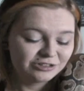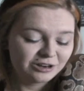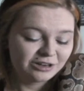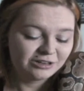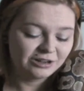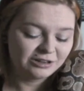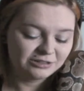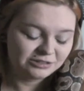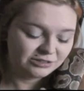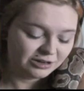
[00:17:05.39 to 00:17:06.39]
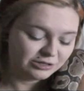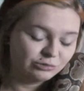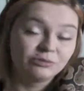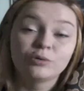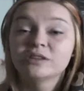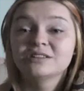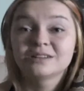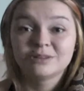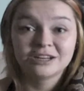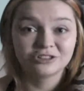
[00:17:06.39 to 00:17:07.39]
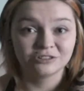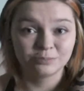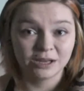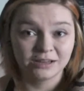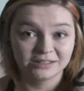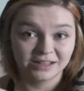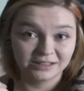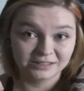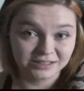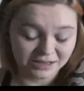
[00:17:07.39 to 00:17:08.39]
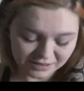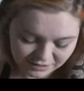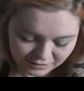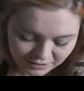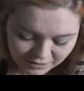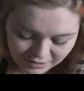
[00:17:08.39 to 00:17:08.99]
trying to avoid the temptation of buying a second snake.